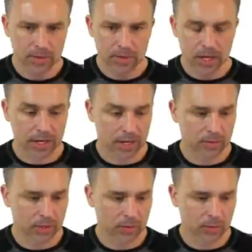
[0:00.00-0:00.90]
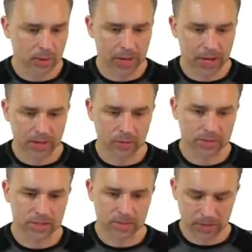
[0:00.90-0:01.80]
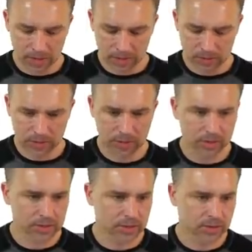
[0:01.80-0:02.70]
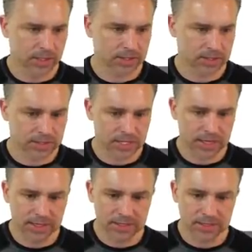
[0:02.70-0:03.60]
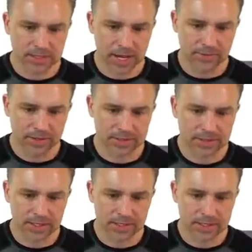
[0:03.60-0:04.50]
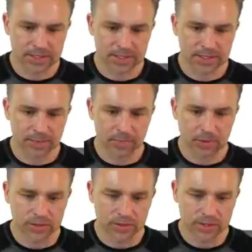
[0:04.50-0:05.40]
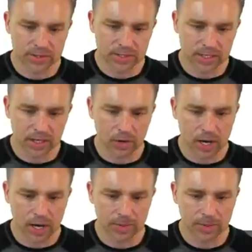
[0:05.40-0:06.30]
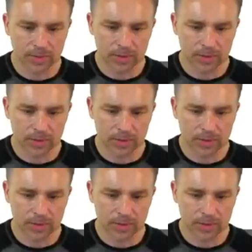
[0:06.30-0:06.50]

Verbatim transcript: I kind of want to work backwards, to be honest with you. Let's do this. Let's take this. Let's have this disassemble. So this is going to go up.